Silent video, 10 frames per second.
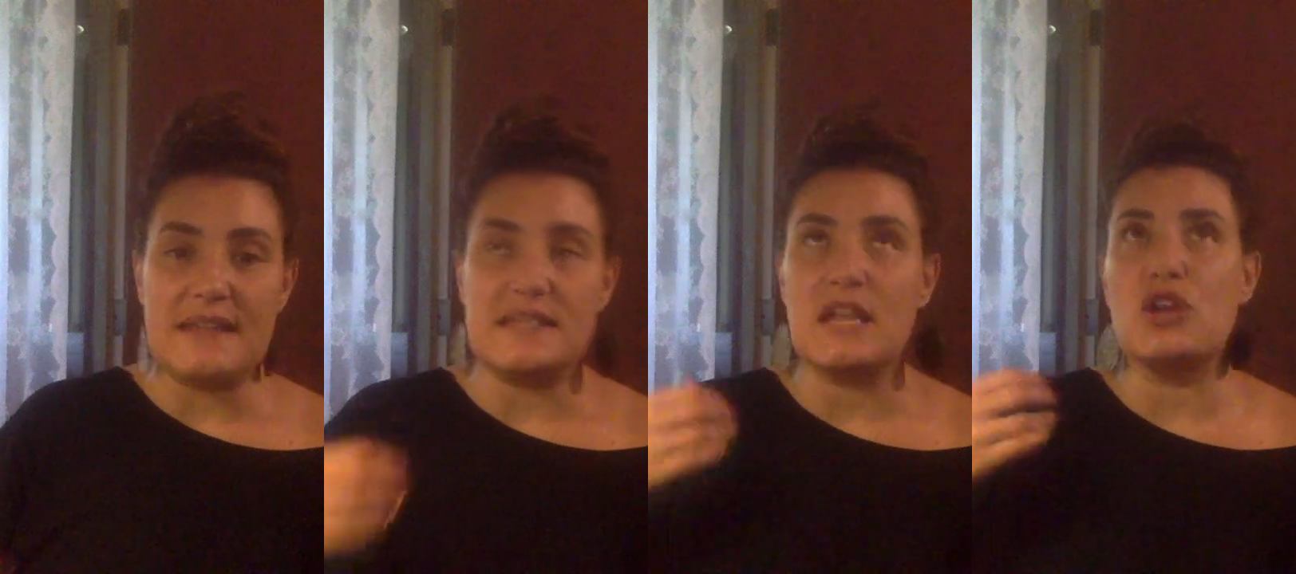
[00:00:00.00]

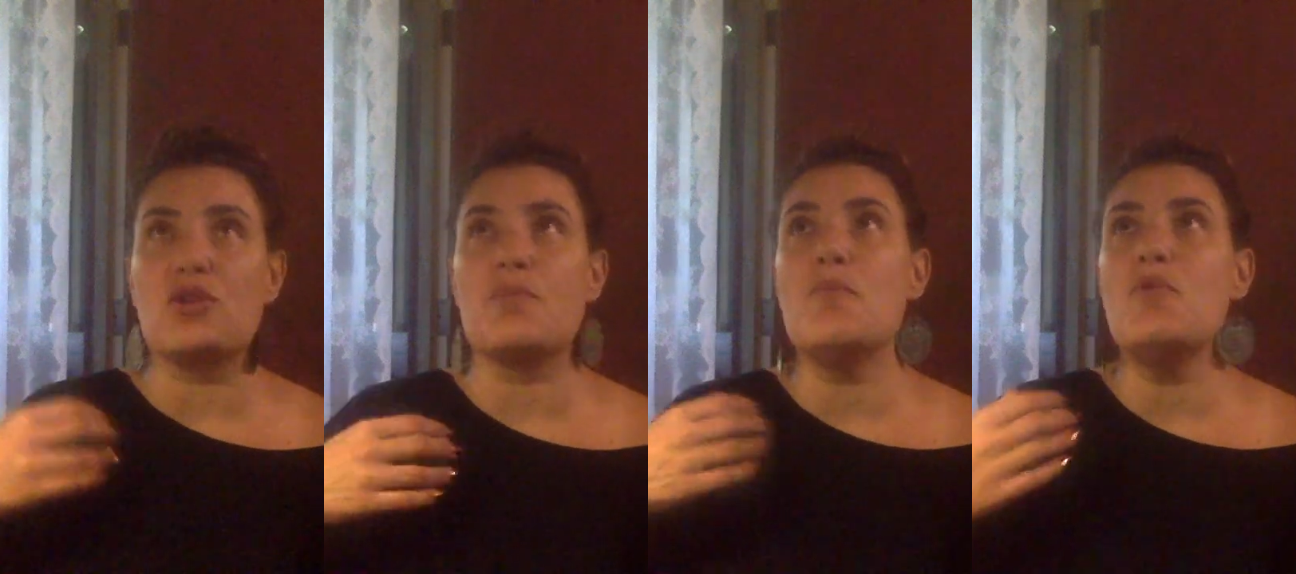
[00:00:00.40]
it's like
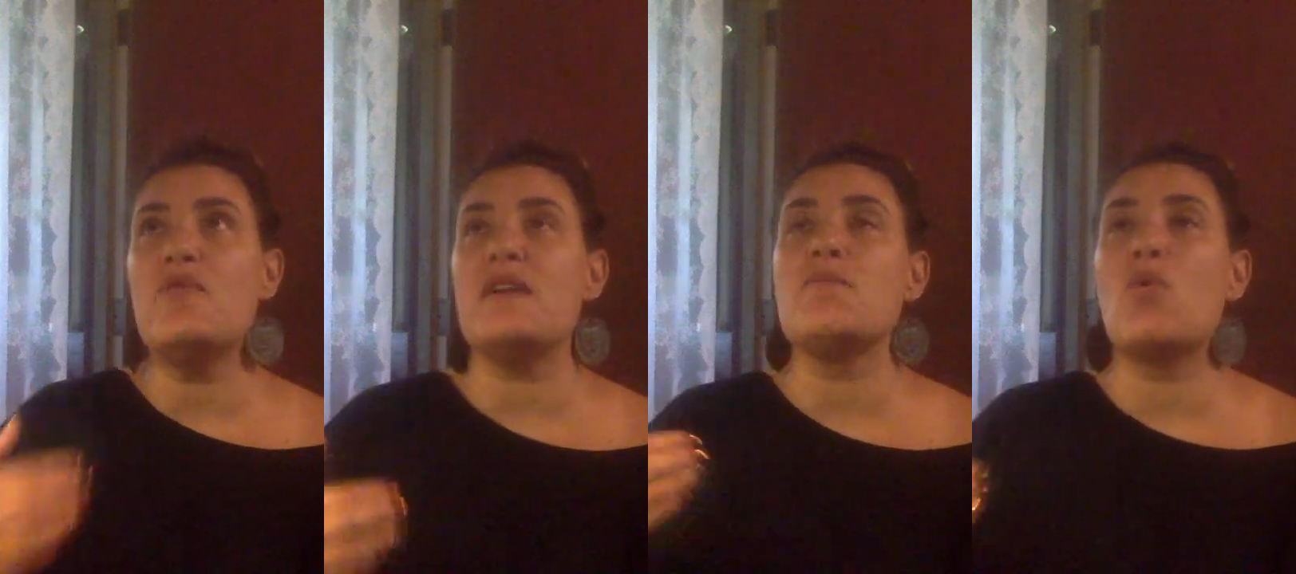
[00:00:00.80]
you're
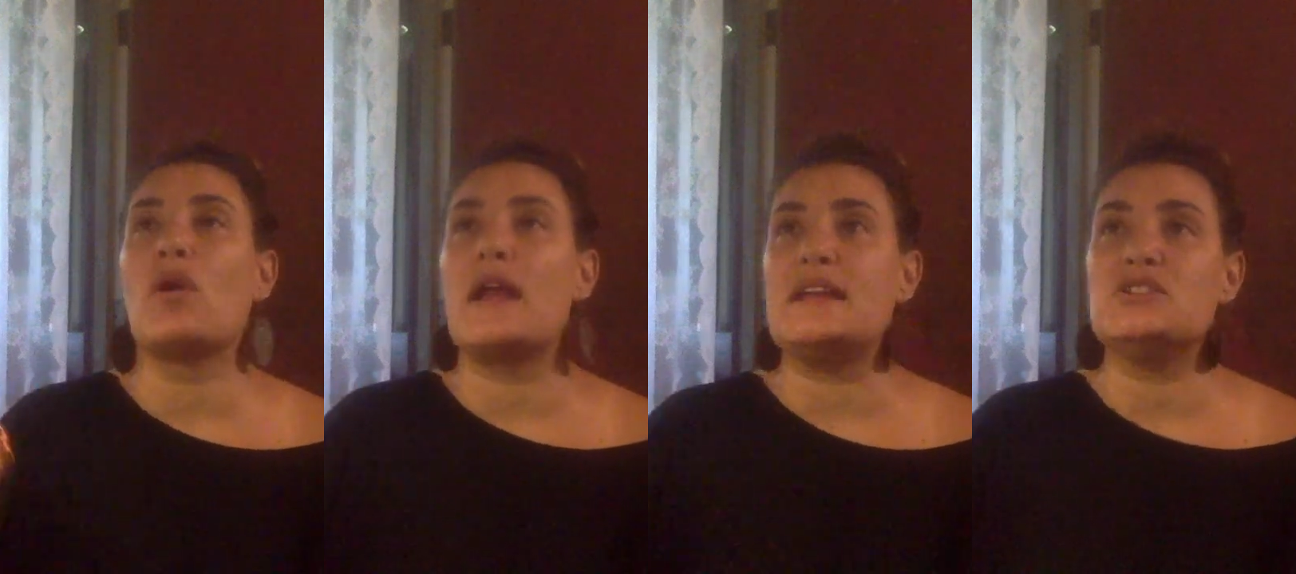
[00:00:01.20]
moving
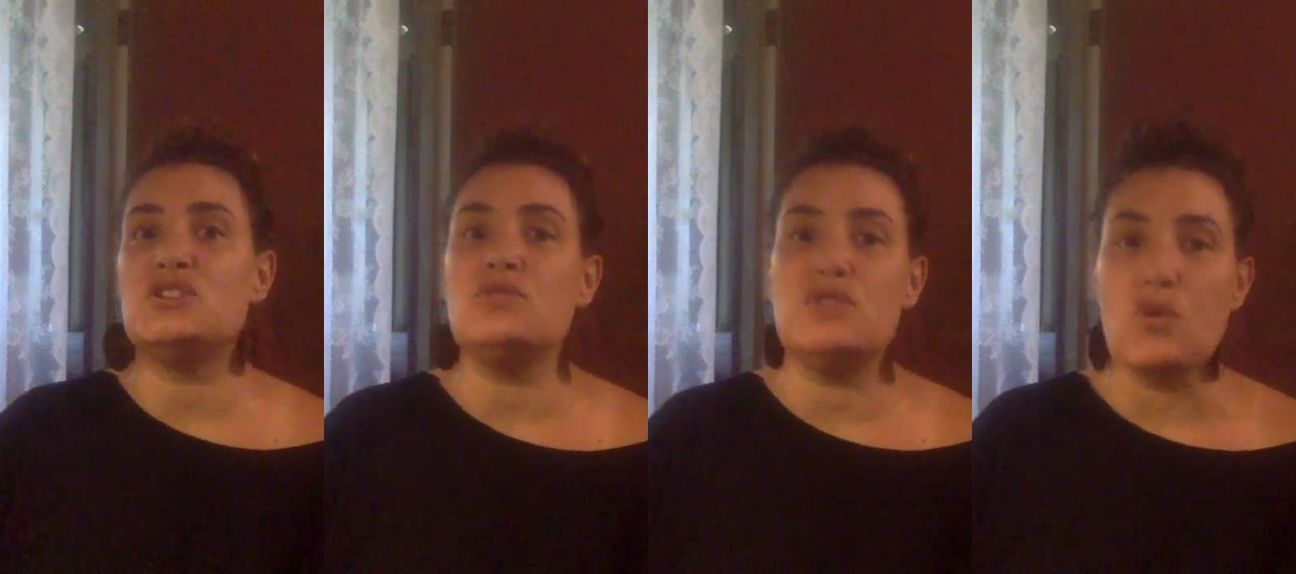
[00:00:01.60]
more
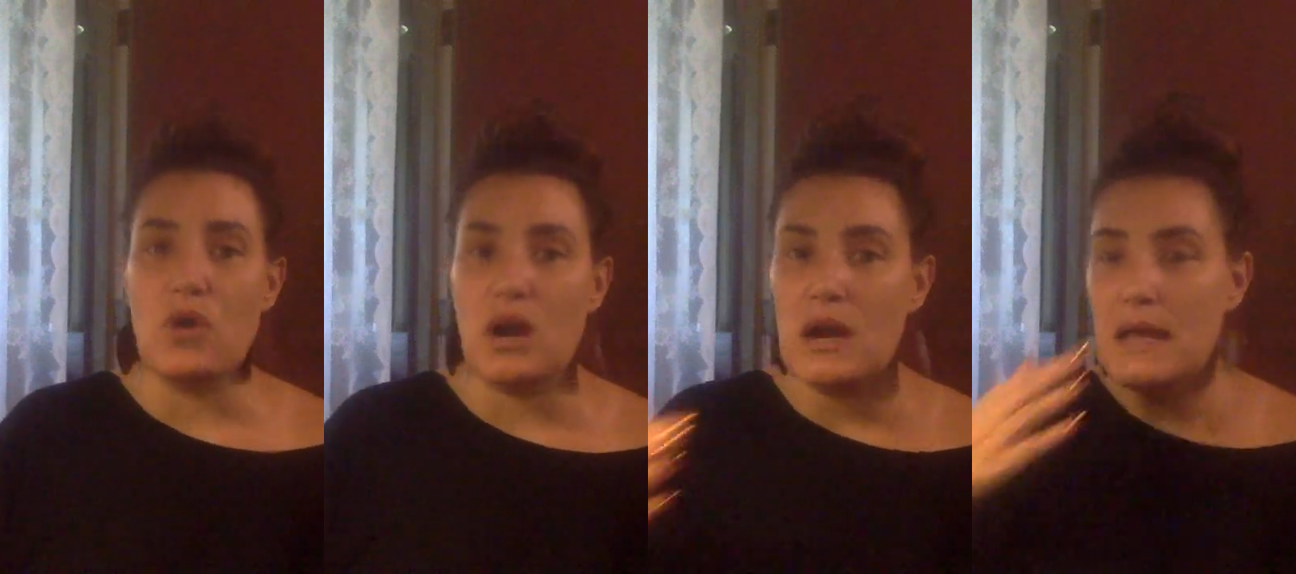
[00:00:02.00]
into
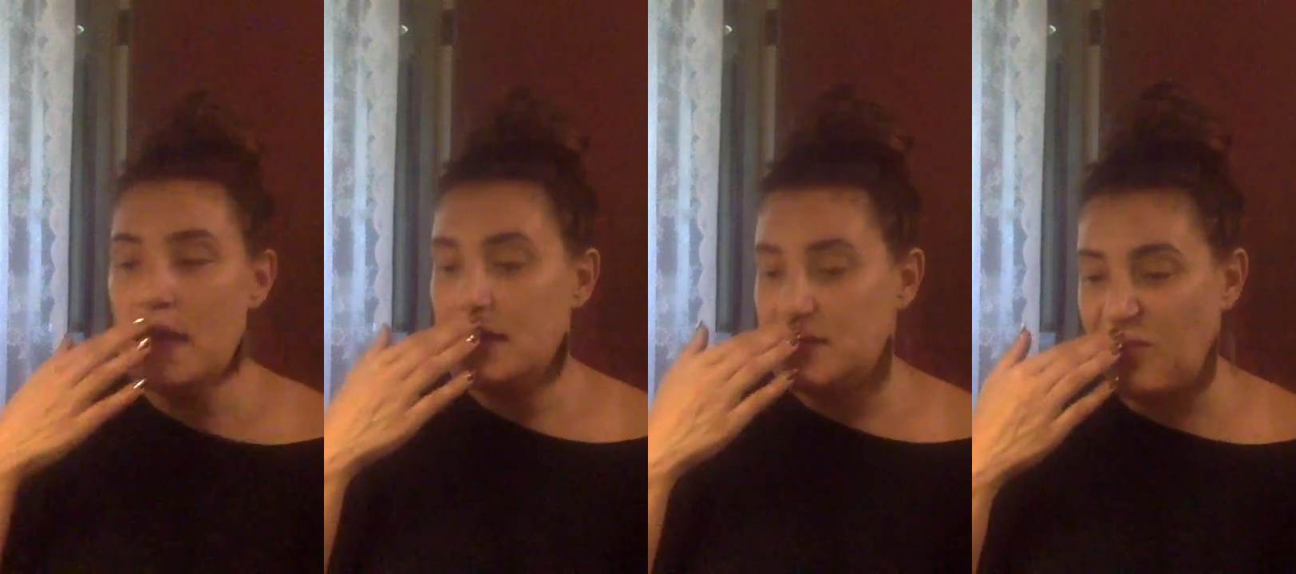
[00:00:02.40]
your
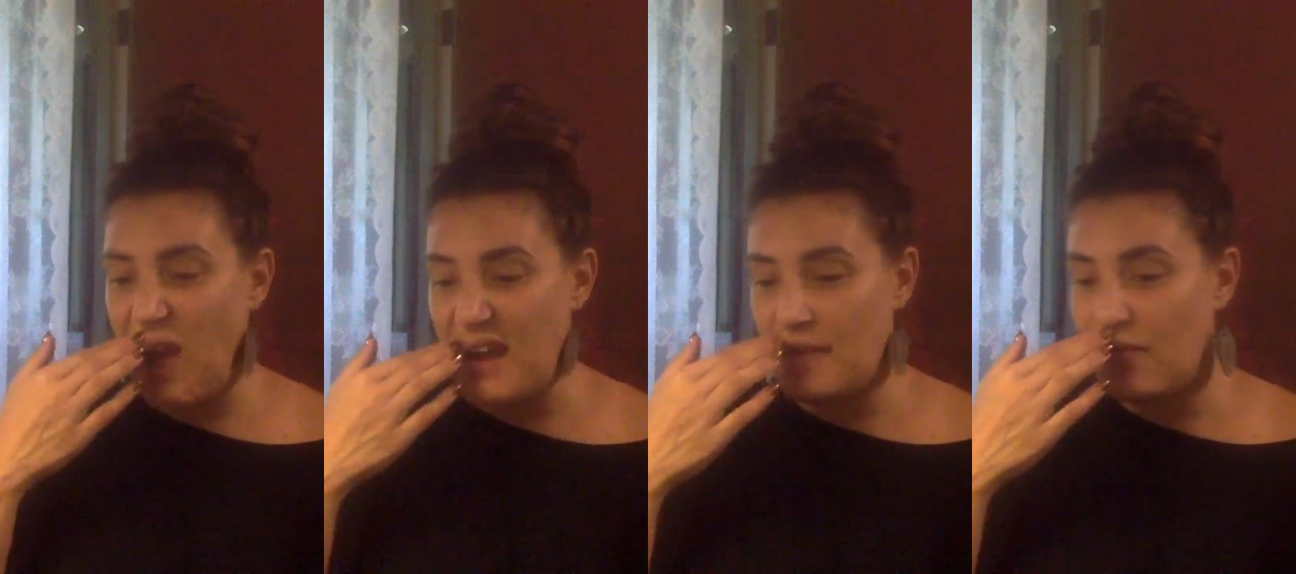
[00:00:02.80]

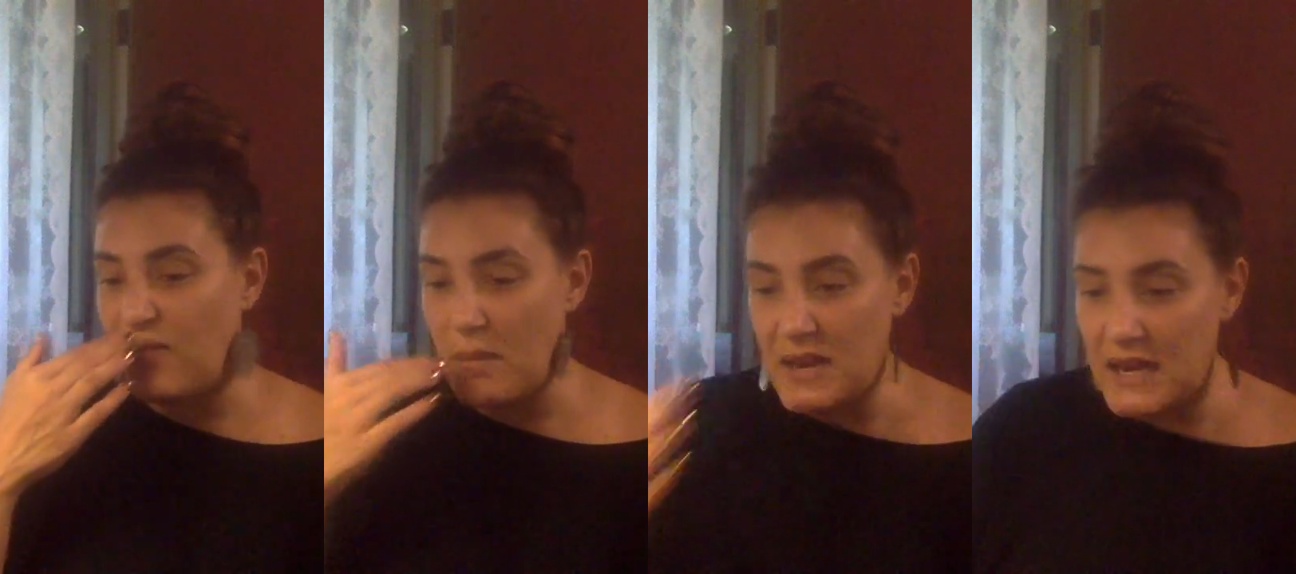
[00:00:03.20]
divine
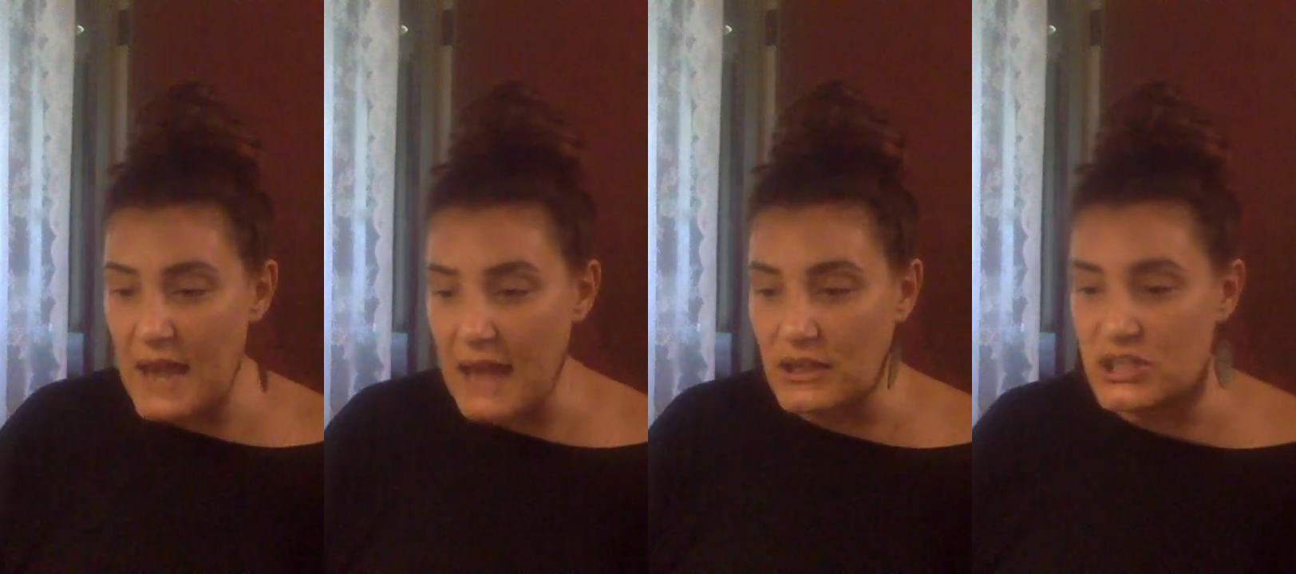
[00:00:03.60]
feminine
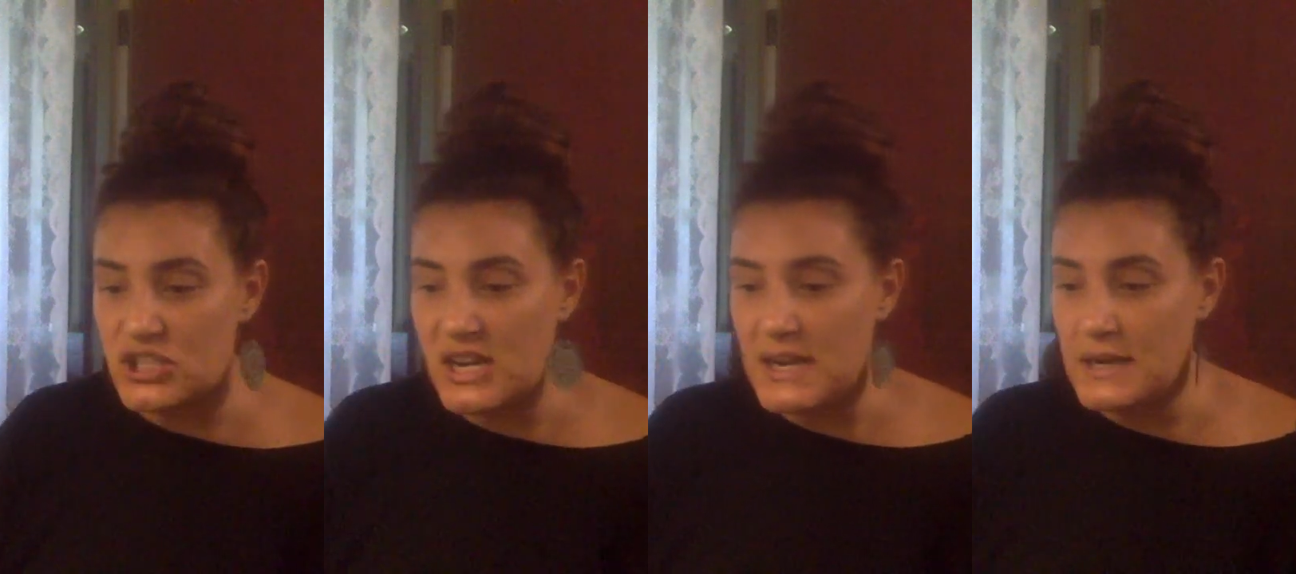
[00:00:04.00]

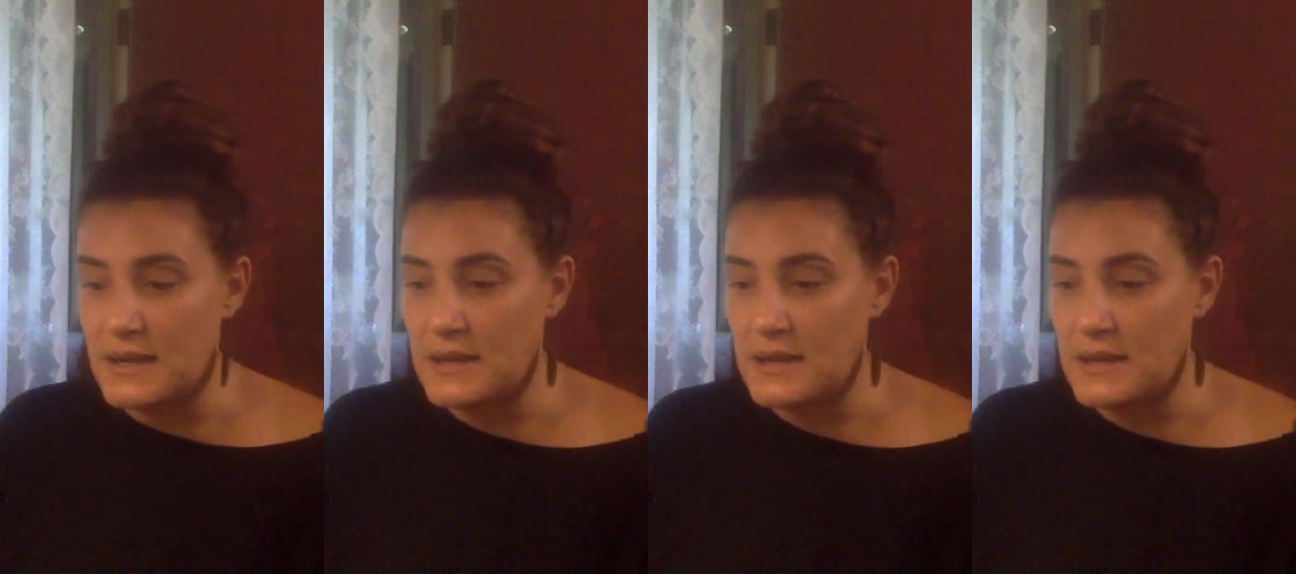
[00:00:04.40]
energy.